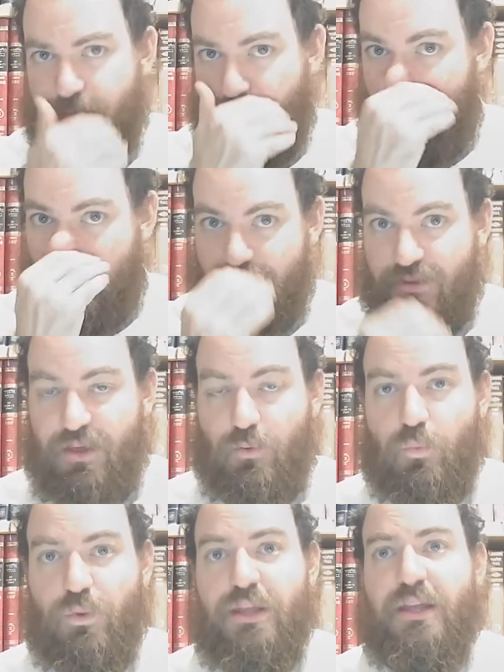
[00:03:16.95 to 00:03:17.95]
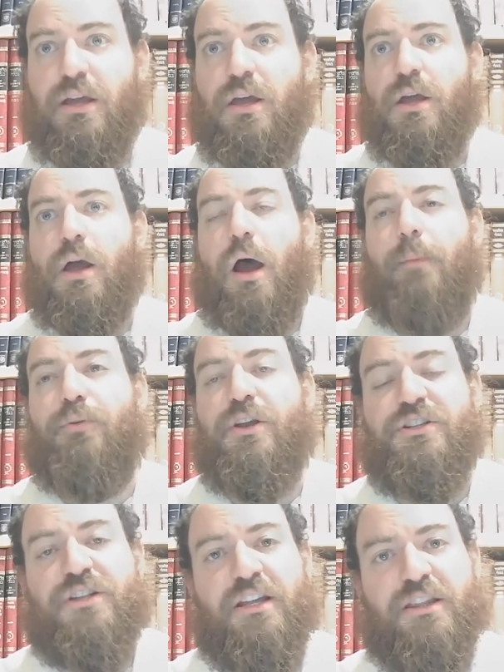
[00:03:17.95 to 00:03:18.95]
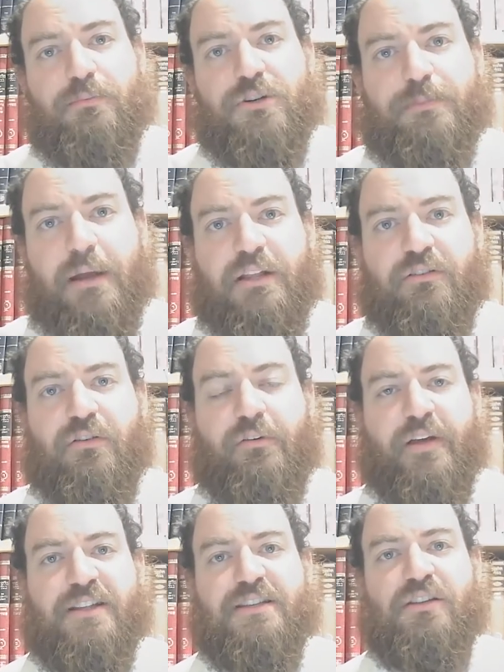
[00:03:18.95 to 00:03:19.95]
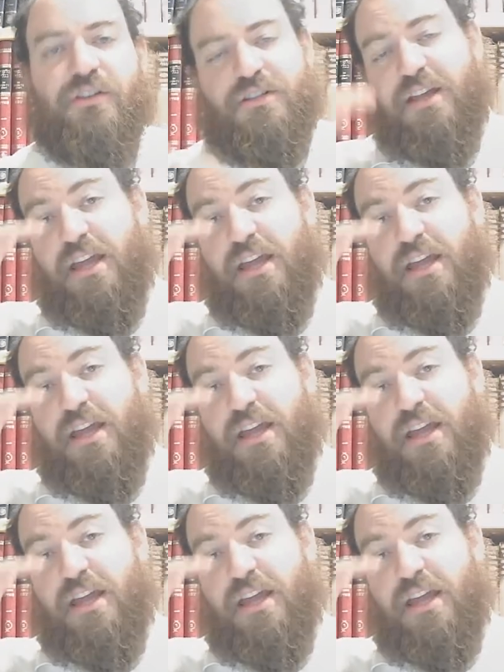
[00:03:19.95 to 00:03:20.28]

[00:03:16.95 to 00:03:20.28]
but rather that we appreciate the perspective of Atzilus,